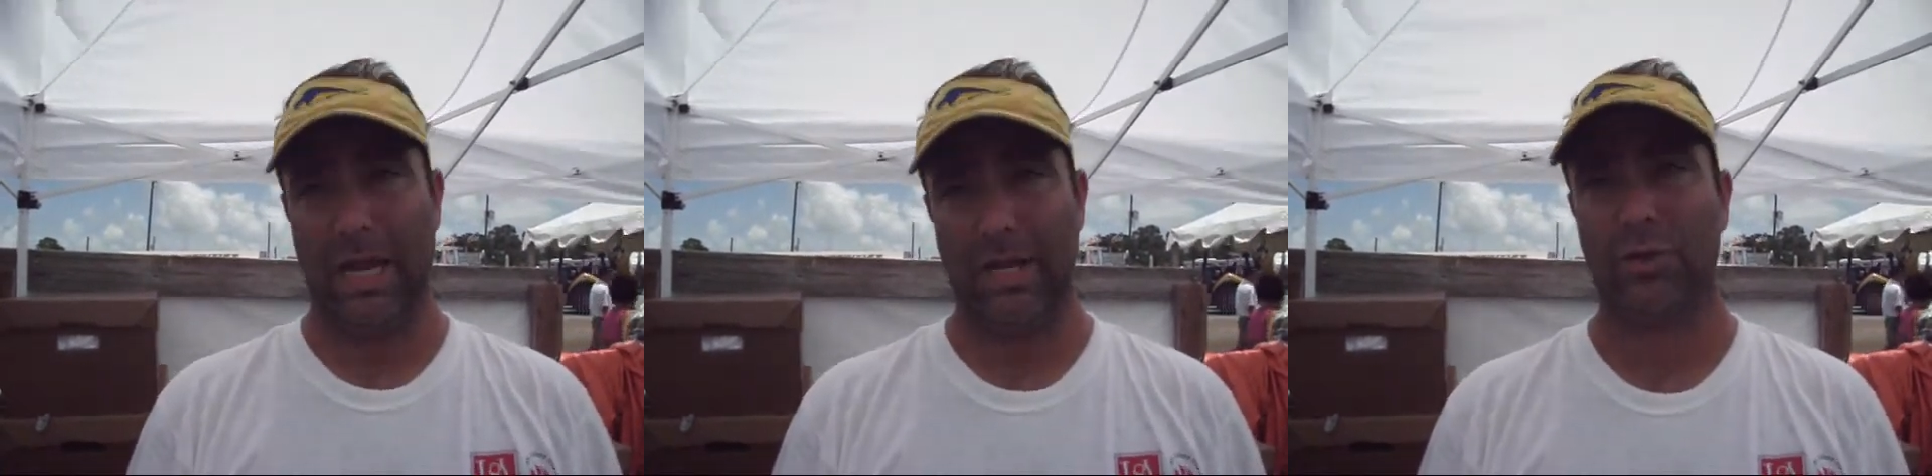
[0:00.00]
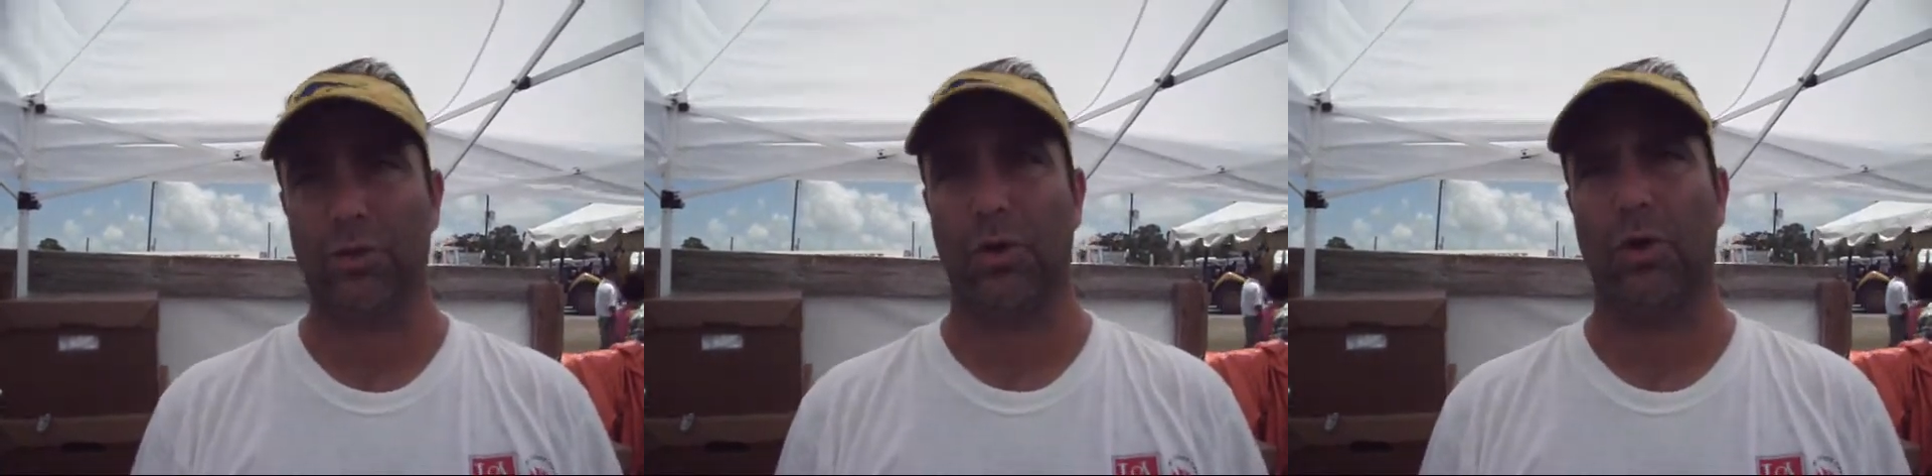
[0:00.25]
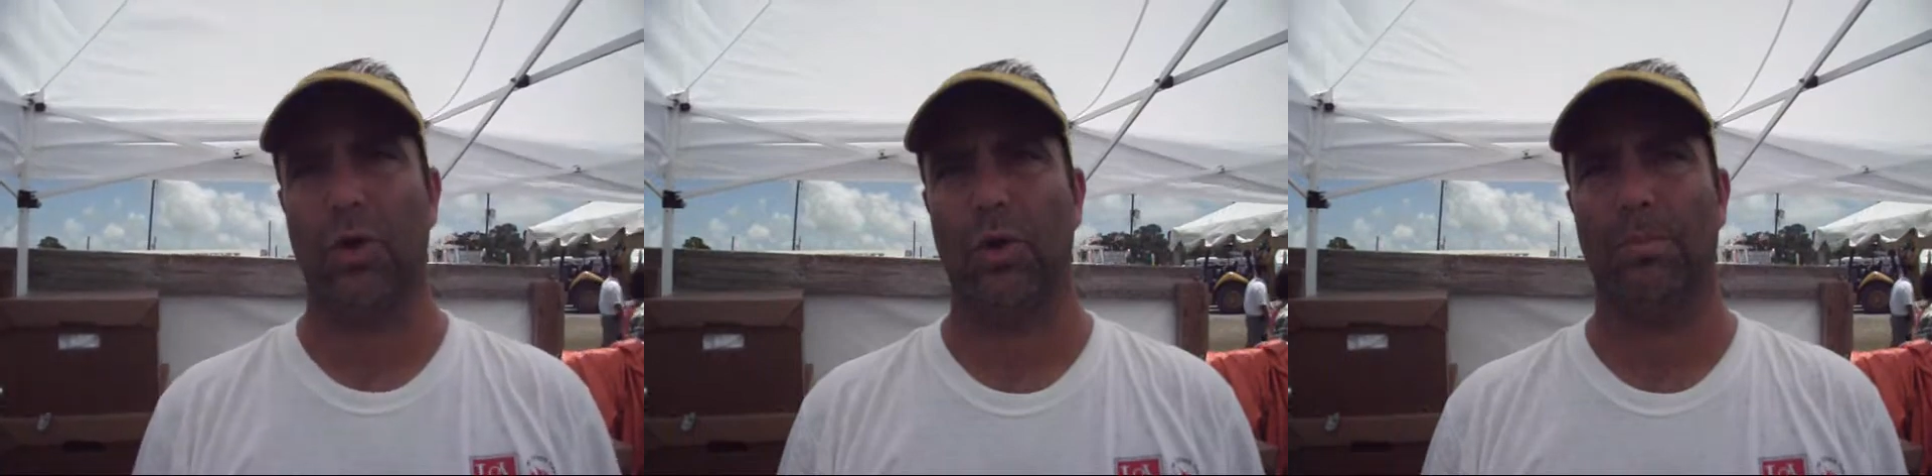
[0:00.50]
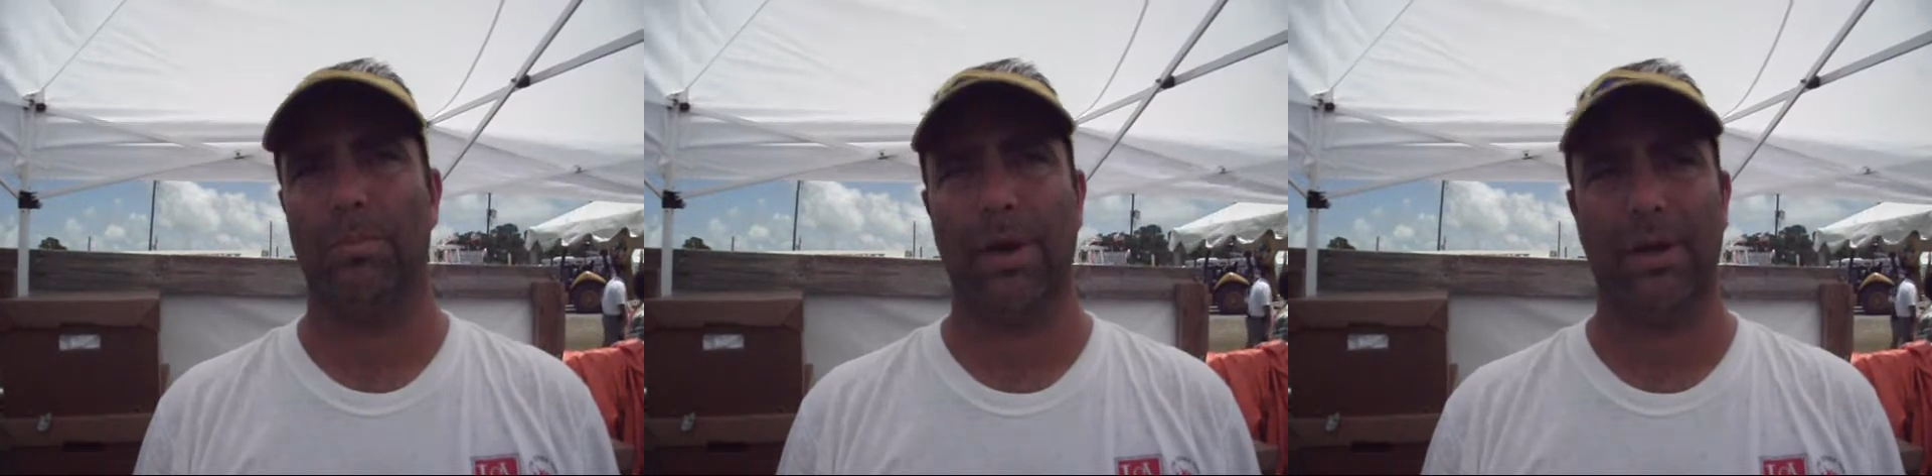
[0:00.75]
integral
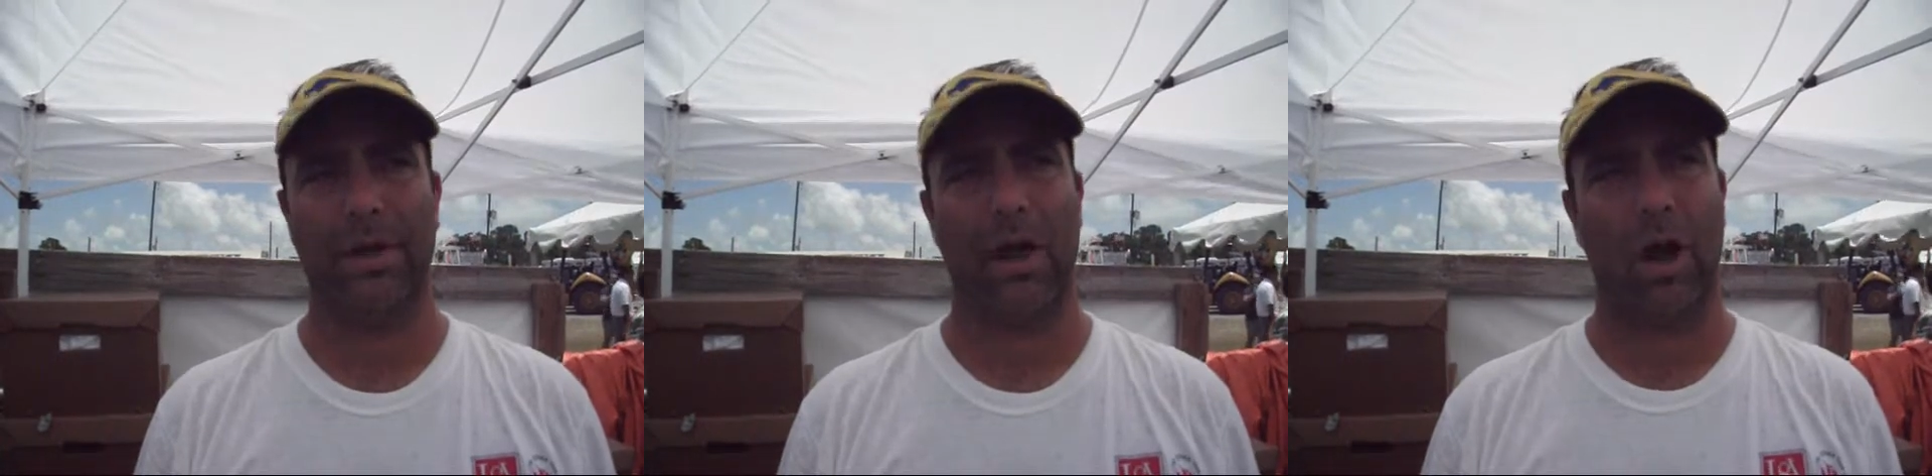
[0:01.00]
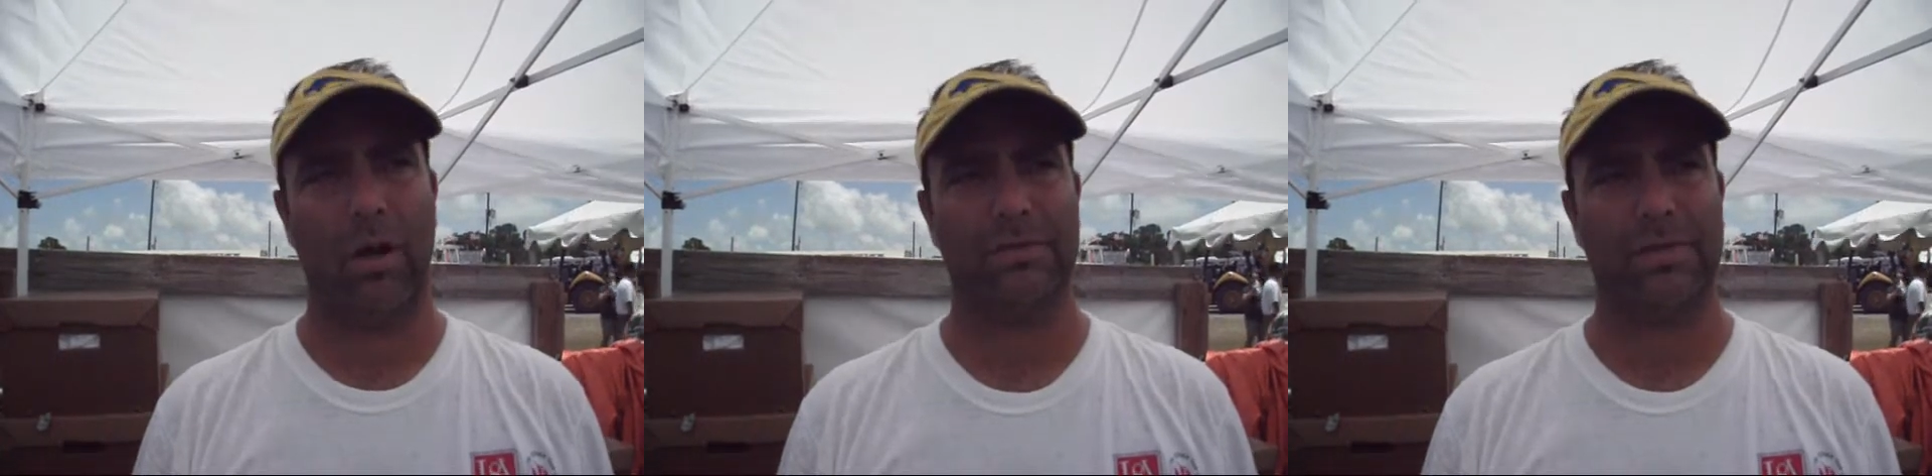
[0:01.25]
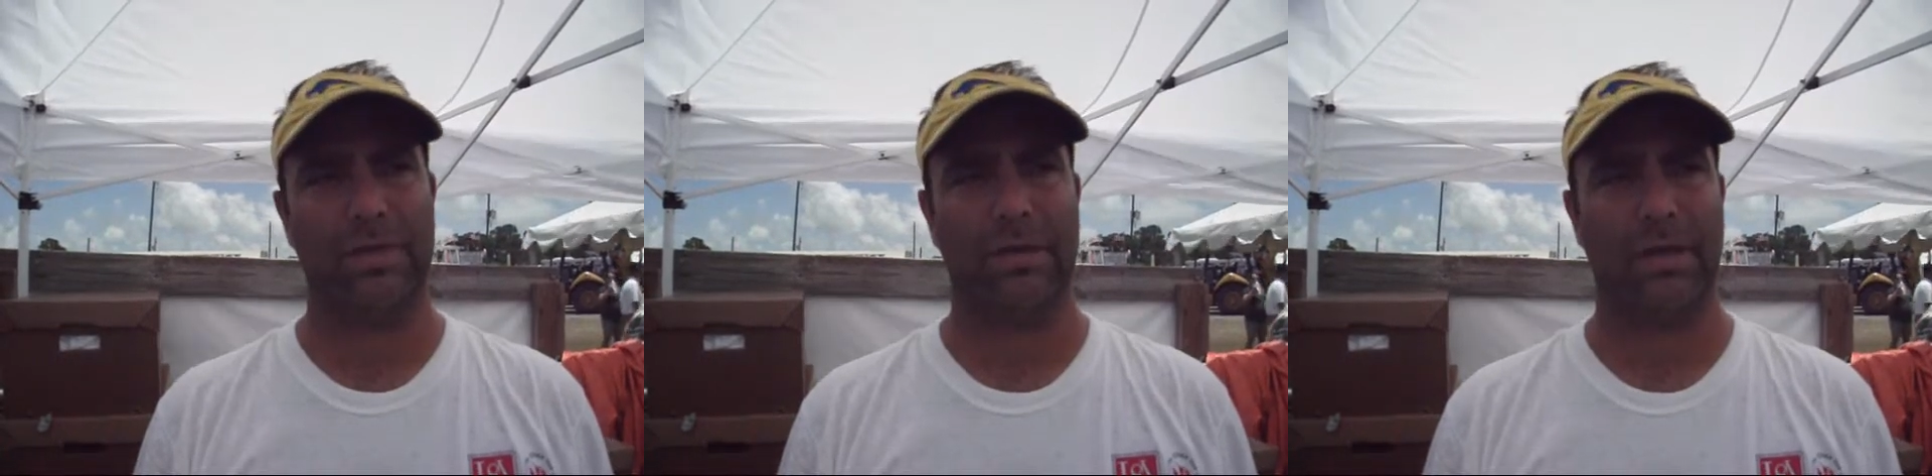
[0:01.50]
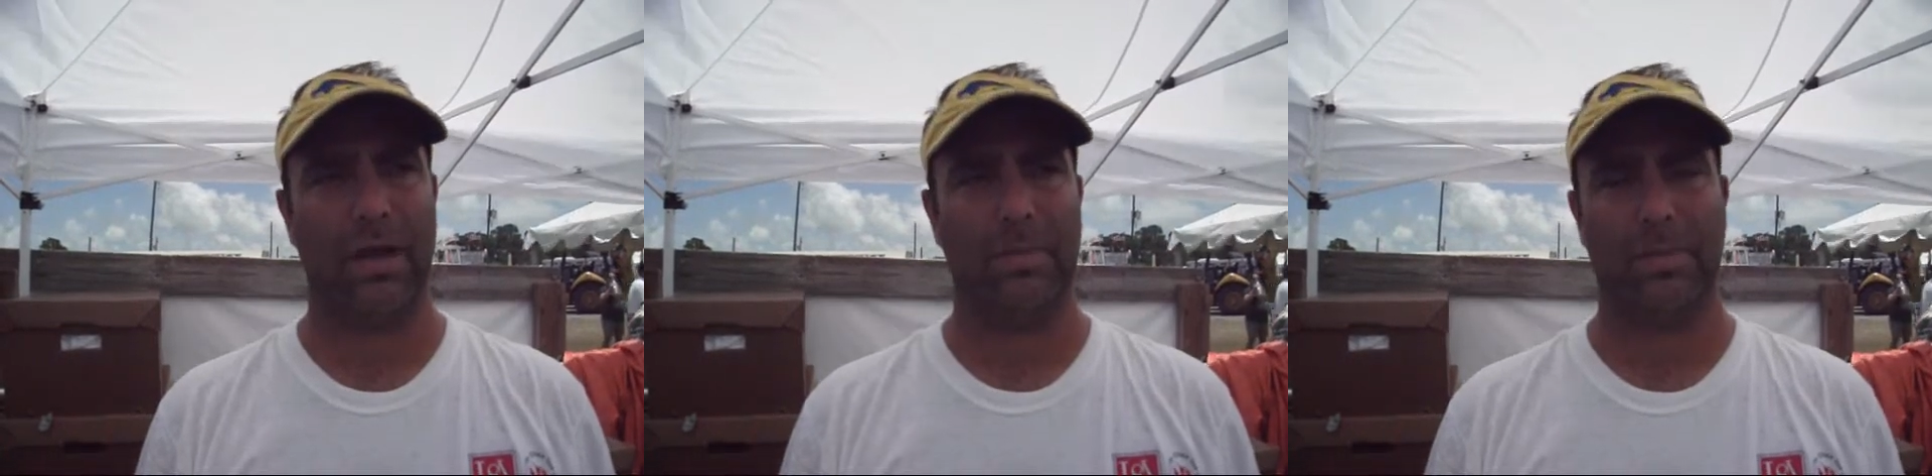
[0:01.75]
but often